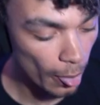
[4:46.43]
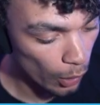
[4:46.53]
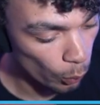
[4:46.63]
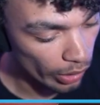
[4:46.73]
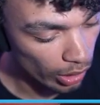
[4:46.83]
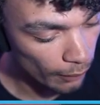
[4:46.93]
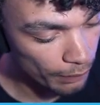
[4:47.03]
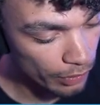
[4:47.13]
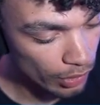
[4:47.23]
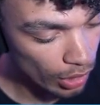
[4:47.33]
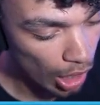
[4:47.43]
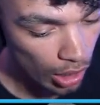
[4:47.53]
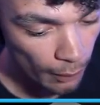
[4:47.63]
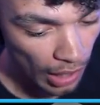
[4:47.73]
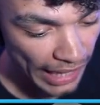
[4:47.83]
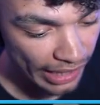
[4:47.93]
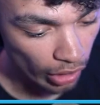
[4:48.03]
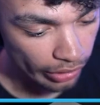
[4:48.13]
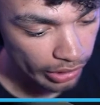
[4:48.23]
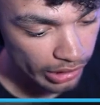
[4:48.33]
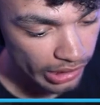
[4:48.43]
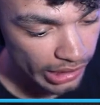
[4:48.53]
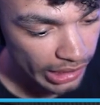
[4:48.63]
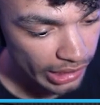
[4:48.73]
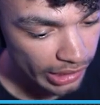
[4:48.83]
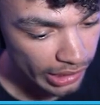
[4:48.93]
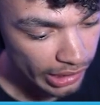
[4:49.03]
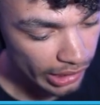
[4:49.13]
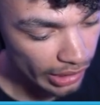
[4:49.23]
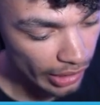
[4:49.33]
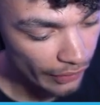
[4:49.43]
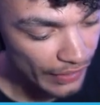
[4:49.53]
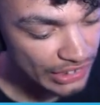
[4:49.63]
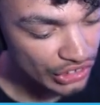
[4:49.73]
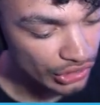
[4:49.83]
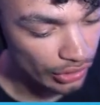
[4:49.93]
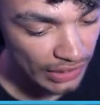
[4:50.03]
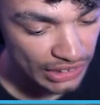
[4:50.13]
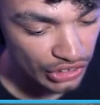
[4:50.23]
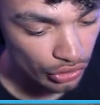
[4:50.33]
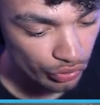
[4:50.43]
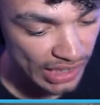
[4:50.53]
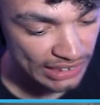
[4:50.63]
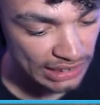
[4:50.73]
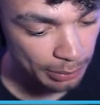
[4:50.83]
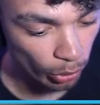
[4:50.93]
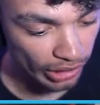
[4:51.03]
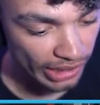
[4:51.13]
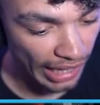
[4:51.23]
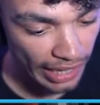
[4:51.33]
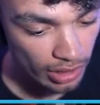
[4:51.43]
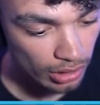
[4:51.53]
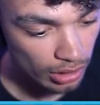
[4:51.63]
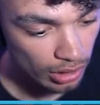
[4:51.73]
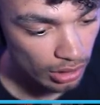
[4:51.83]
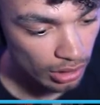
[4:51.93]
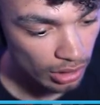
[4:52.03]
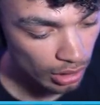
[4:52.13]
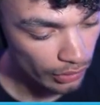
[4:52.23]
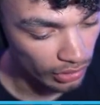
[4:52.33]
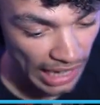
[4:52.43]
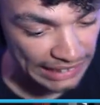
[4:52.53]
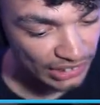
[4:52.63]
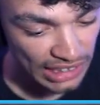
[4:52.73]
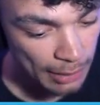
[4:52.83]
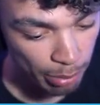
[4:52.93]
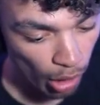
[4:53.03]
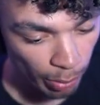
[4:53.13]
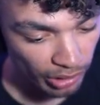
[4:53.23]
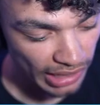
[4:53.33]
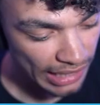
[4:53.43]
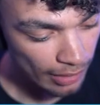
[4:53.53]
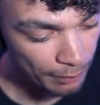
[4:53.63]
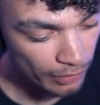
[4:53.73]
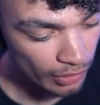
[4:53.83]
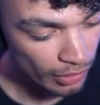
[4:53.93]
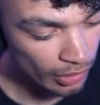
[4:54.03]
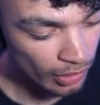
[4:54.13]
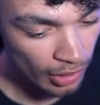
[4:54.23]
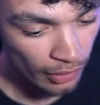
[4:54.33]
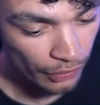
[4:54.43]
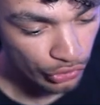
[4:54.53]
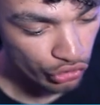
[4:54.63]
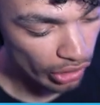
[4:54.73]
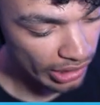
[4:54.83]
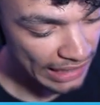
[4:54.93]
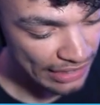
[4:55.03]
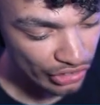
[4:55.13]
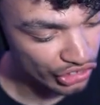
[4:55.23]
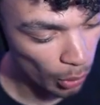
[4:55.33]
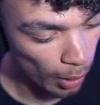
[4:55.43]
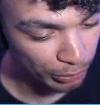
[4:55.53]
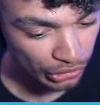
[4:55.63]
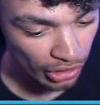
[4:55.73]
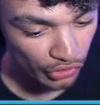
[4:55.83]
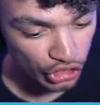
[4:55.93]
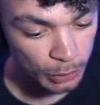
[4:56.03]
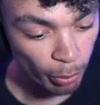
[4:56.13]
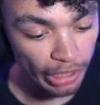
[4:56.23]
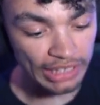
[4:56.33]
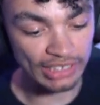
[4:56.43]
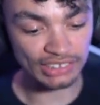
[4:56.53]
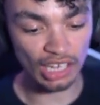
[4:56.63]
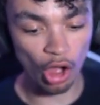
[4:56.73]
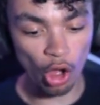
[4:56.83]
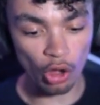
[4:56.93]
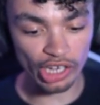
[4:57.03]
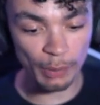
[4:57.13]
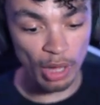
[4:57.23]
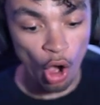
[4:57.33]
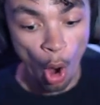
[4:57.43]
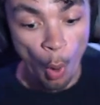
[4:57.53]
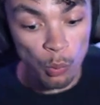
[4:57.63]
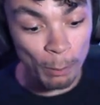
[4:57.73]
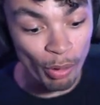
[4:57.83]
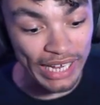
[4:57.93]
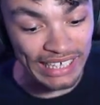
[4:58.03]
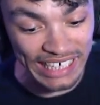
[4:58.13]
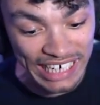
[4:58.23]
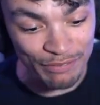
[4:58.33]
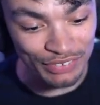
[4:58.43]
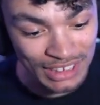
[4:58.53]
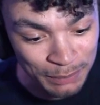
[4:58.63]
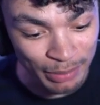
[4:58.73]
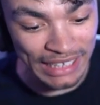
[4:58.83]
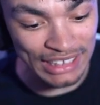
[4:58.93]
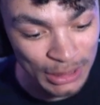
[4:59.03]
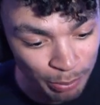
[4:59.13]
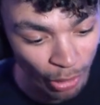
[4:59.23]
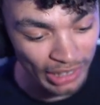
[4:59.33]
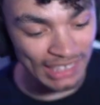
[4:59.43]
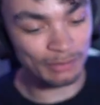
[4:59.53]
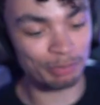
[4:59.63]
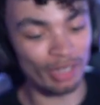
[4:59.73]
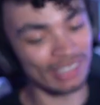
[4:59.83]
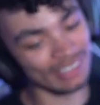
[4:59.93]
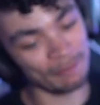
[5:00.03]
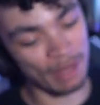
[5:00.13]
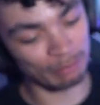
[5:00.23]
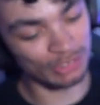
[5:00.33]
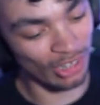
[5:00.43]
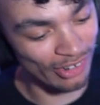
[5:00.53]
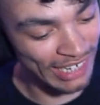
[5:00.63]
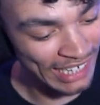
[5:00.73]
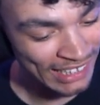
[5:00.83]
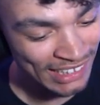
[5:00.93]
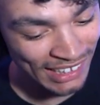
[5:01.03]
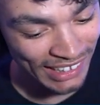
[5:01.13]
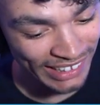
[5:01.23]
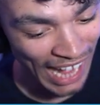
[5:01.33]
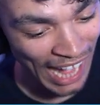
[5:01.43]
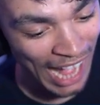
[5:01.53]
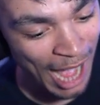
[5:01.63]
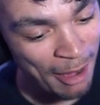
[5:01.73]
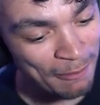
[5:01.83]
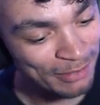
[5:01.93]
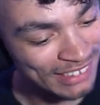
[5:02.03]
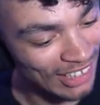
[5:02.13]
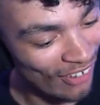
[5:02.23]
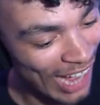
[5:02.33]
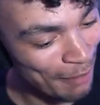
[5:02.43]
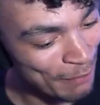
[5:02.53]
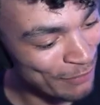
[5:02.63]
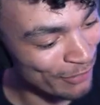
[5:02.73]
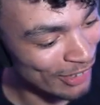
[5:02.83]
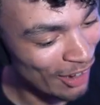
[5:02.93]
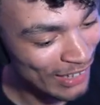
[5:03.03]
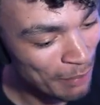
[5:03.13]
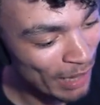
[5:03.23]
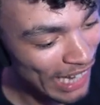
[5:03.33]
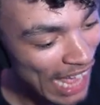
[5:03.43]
We're... Hang on. This is the this is the racy boy kit. The lights tint properly. The trunk lid, there's no option. The spoilers! Oh, can we... Oh, we're playing Need for Speed spoilers, but I'm sorry. Nah, I'm so happy Ferrari are back. I